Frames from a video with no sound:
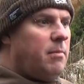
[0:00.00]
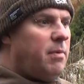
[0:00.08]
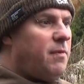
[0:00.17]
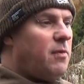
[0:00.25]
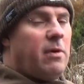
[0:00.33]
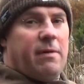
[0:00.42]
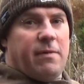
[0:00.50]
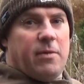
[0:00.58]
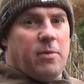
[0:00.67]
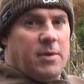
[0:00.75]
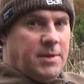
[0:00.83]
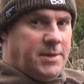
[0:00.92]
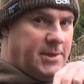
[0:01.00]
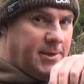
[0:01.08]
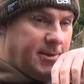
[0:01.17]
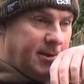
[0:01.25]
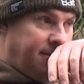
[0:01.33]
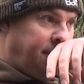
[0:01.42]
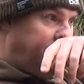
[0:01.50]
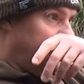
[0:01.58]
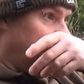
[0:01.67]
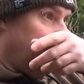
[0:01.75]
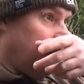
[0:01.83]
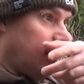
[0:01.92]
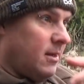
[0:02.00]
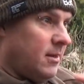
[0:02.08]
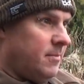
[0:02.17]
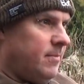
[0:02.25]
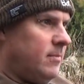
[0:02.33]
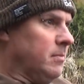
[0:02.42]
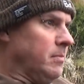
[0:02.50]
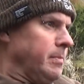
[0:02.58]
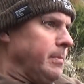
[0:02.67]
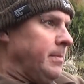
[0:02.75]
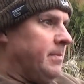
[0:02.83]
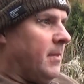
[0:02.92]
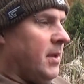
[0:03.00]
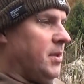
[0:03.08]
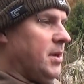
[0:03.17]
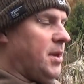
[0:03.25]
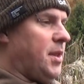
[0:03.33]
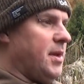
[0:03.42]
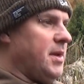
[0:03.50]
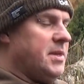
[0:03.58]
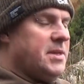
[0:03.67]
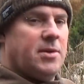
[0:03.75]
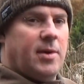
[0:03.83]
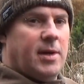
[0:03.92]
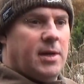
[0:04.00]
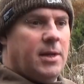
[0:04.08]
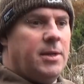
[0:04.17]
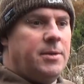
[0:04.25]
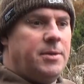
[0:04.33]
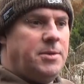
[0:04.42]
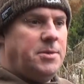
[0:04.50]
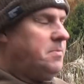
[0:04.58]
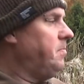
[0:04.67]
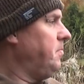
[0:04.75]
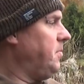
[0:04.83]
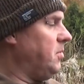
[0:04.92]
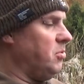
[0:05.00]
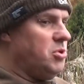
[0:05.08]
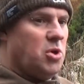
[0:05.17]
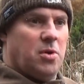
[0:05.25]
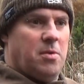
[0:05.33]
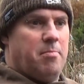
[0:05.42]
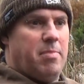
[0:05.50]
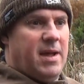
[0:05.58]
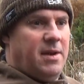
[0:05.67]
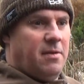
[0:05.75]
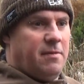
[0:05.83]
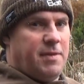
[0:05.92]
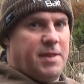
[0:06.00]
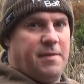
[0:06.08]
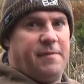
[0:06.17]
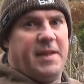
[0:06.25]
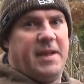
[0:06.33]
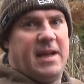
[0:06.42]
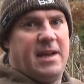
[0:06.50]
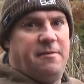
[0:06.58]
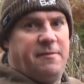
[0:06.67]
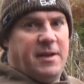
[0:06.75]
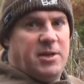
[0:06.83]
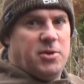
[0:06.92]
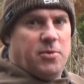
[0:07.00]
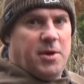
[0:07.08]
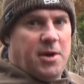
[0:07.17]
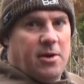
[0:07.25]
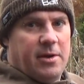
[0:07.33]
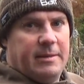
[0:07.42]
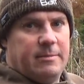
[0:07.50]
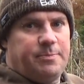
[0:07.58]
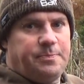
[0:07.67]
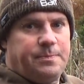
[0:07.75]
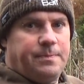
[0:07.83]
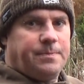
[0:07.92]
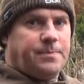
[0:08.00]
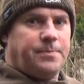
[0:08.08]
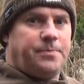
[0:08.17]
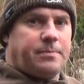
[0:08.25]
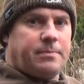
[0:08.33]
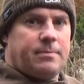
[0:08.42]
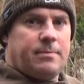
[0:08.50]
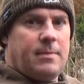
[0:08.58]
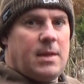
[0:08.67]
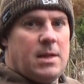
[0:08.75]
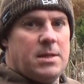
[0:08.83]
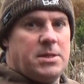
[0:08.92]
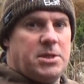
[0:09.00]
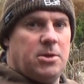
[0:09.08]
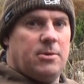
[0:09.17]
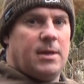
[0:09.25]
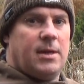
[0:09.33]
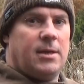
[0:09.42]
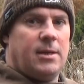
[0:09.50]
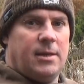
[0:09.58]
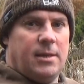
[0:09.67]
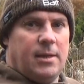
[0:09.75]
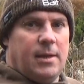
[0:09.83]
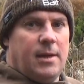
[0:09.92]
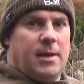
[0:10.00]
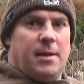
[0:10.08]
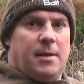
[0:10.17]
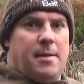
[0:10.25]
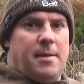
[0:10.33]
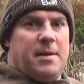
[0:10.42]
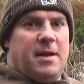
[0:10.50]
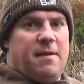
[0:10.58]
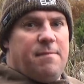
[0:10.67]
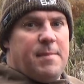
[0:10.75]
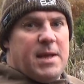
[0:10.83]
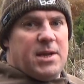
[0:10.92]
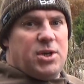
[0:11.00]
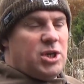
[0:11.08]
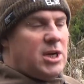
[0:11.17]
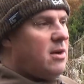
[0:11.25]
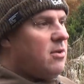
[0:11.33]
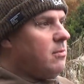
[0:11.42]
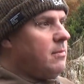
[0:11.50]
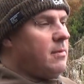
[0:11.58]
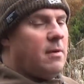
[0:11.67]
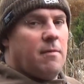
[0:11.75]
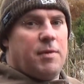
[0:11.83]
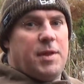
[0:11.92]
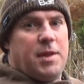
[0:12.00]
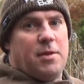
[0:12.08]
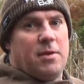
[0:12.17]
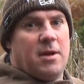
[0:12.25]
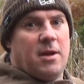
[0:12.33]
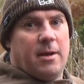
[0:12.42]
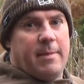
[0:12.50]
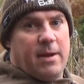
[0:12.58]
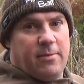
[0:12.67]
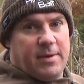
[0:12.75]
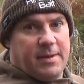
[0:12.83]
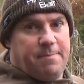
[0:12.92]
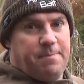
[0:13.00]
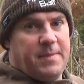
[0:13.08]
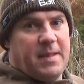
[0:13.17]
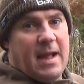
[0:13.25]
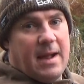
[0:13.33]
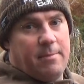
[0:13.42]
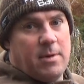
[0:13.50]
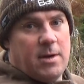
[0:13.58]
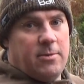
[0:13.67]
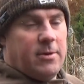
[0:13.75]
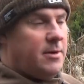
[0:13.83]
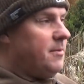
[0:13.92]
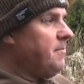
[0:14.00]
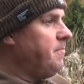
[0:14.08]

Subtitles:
Before everyone turned in for the night, I did say to John and Ben, obviously, if they get anything during the night, to give me a shout, obviously, so I can come out with a camera and